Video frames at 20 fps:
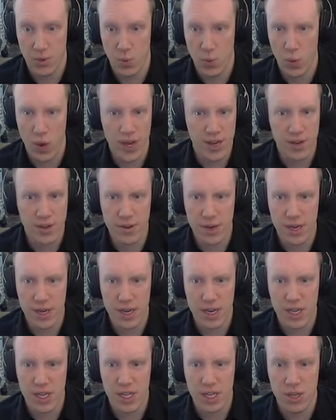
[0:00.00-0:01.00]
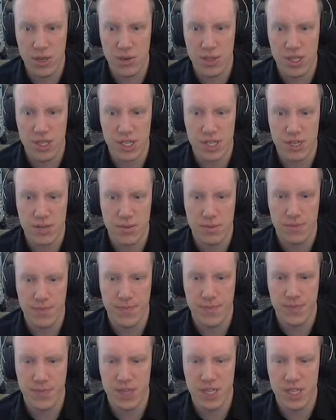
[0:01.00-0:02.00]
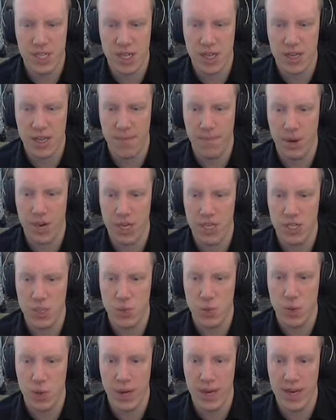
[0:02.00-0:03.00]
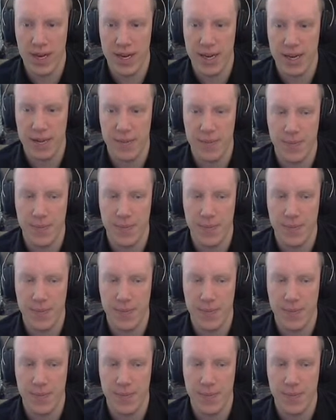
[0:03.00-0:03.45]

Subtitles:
Why couldn't it use Sucker Punch when...